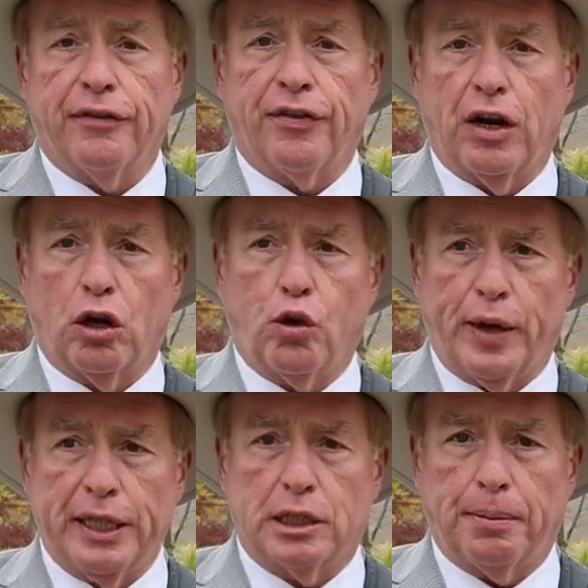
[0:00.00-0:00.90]
in front of
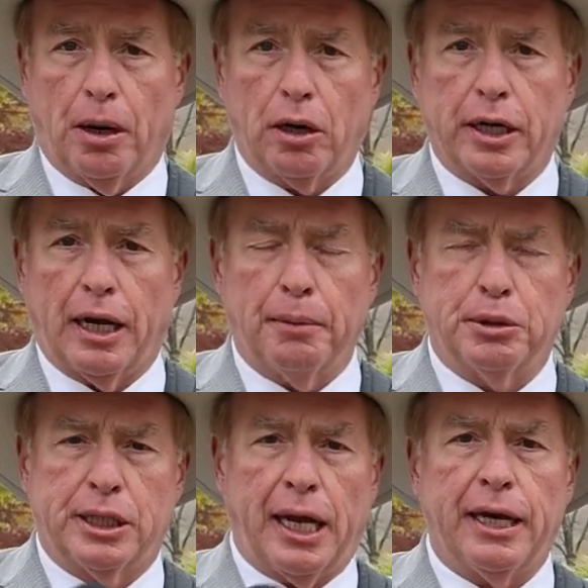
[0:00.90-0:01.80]
Queen's Park and I'm
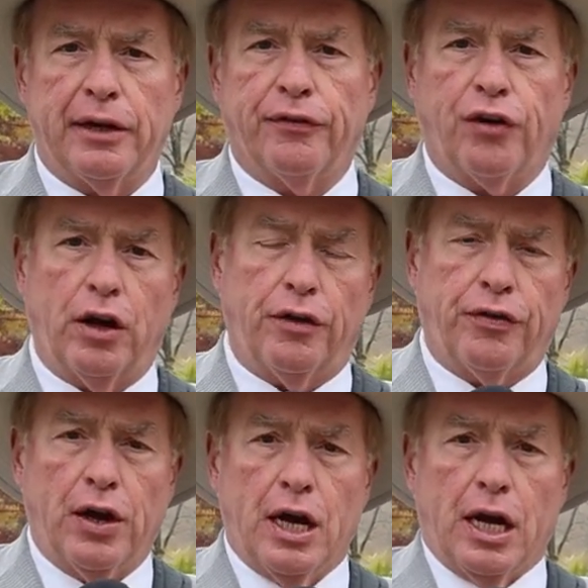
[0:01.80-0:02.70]
standing in front of
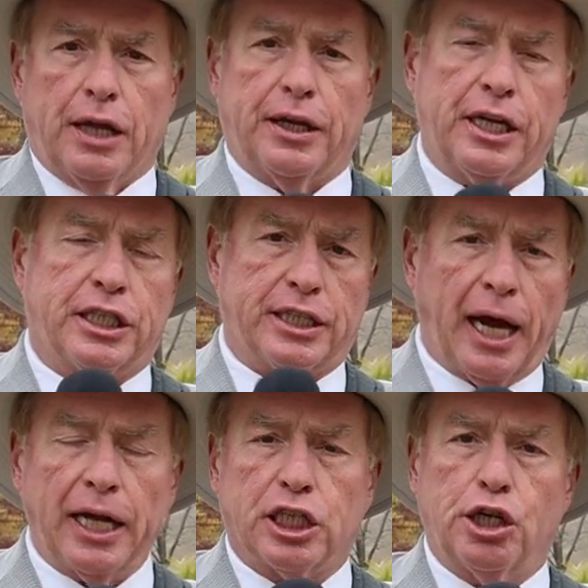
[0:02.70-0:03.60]
the
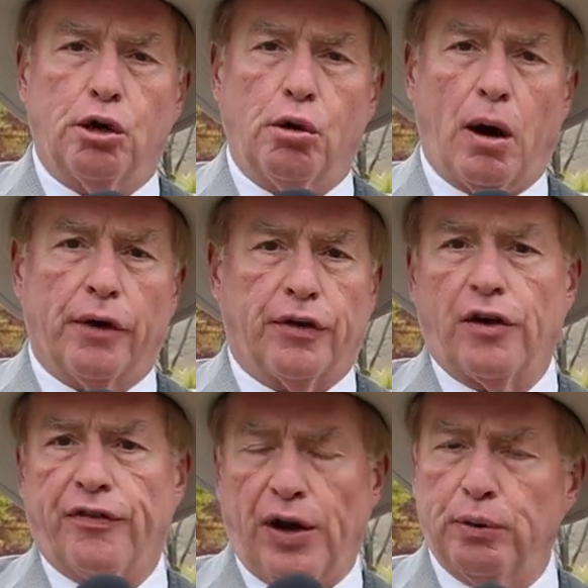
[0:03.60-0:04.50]
statue of our
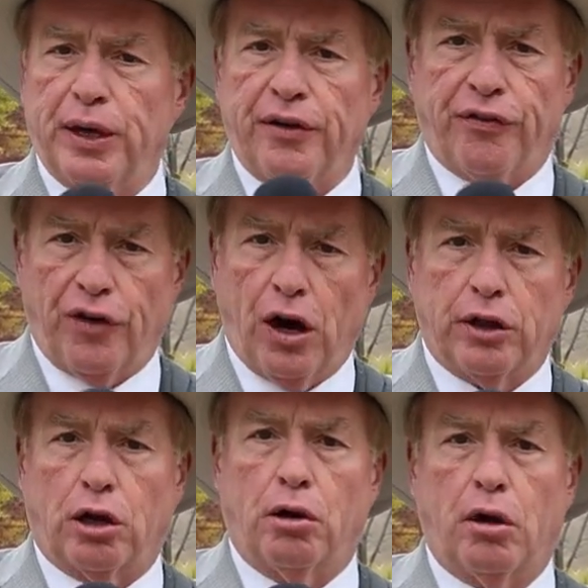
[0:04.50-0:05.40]
founding
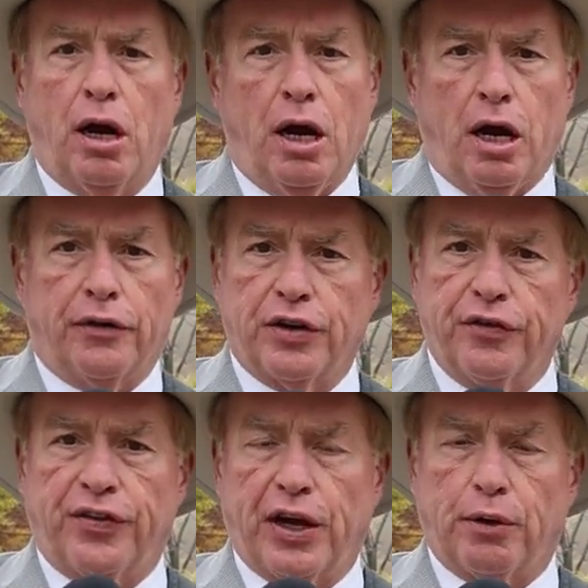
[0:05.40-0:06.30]
father of
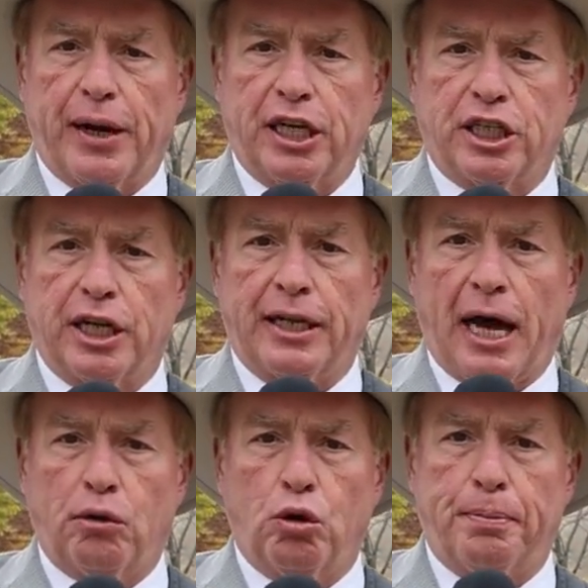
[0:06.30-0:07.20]
Confederation.
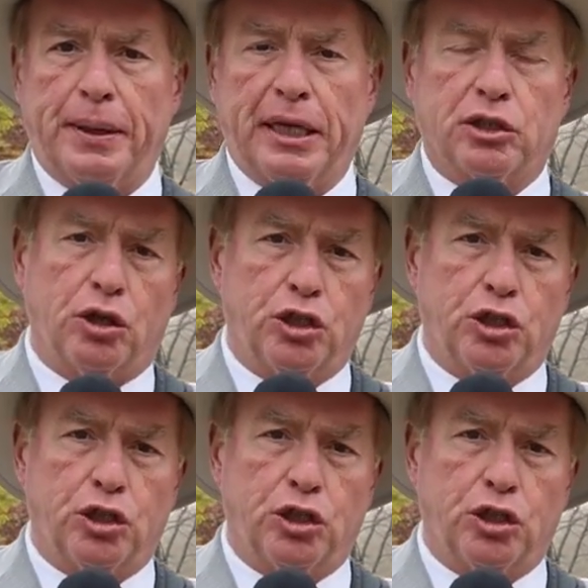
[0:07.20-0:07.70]
That would be Sir